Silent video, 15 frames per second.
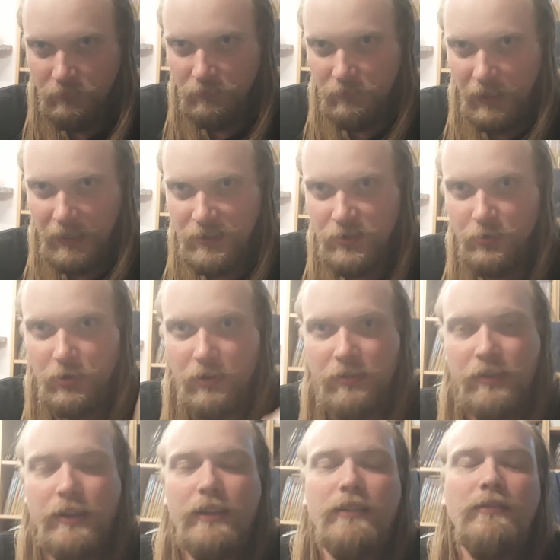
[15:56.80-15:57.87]
that sort of
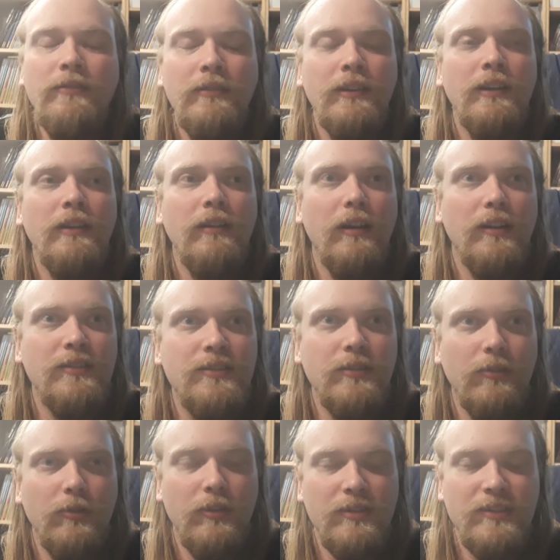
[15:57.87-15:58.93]
thing, a
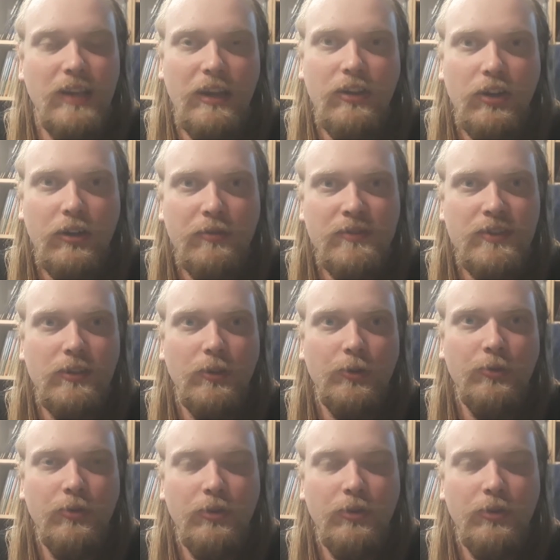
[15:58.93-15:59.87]
send off salute,